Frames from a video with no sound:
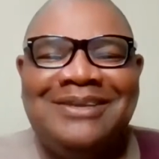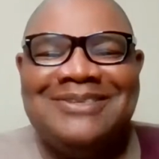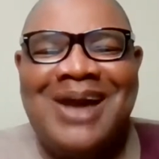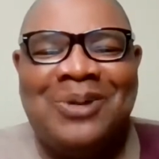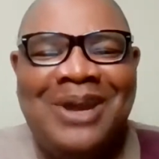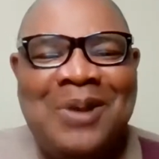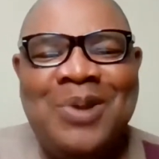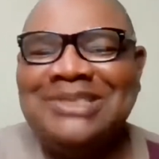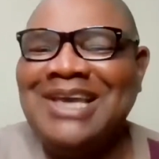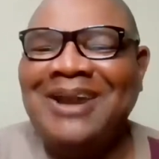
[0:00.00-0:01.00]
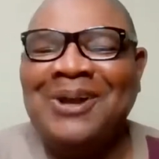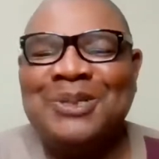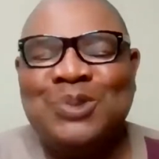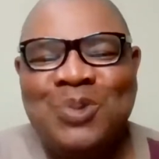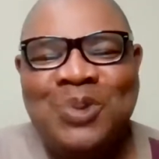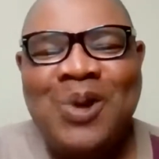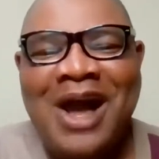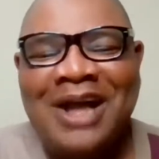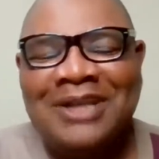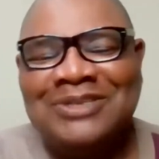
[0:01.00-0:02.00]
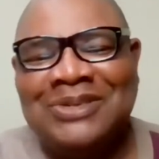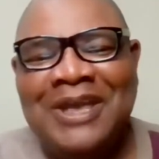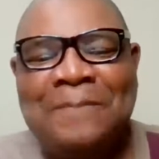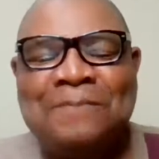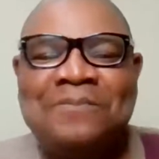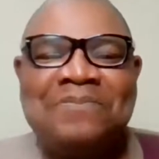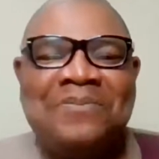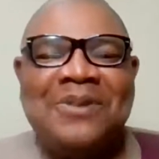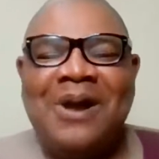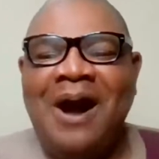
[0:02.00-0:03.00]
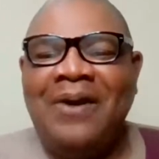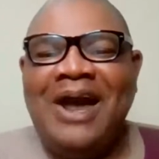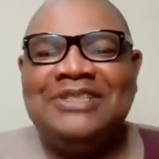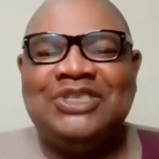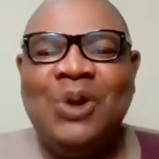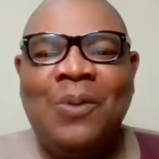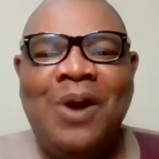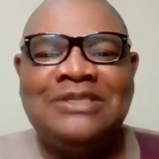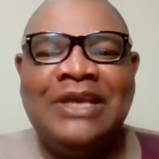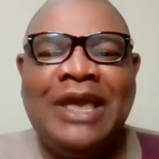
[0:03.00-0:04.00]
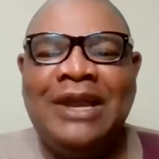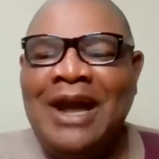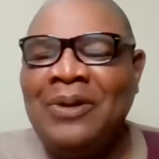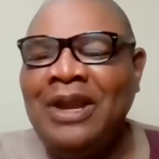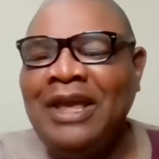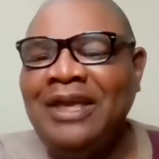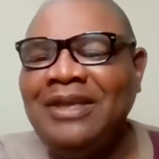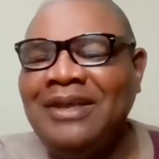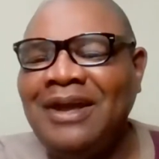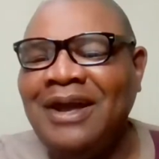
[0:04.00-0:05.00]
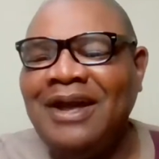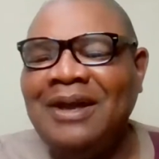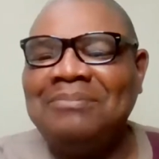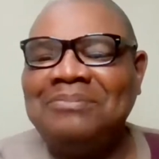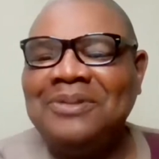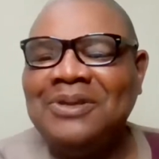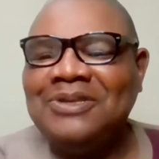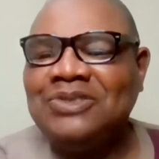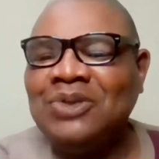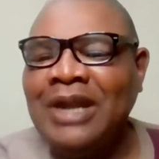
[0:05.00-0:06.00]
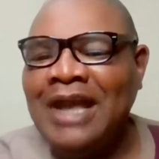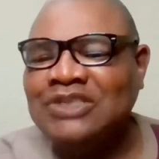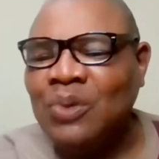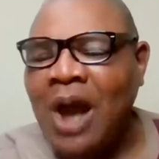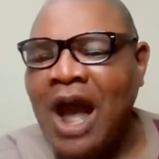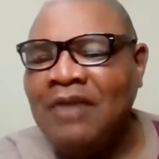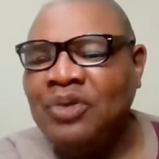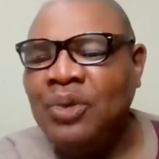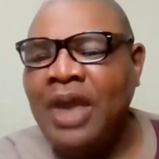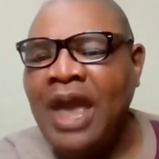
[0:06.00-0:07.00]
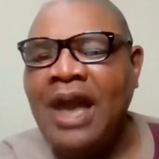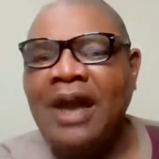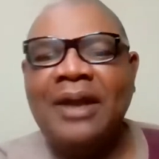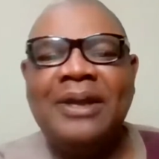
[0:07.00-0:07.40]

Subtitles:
Is Arole, will tell us who you are today. All right. So once again, Arole, so nice to have you here.